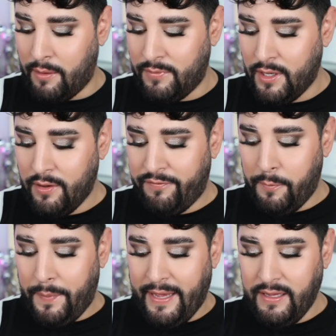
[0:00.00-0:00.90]
I mean,
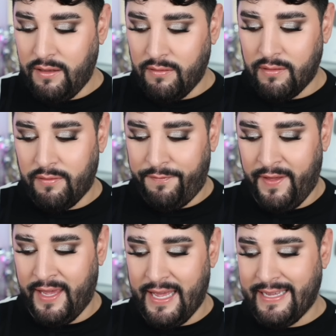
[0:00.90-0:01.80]
the pink
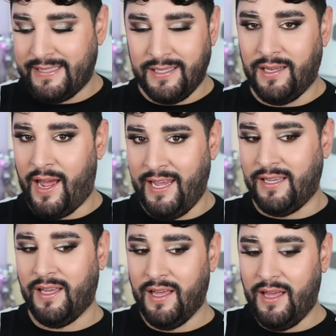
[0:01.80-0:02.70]
thing isn't like,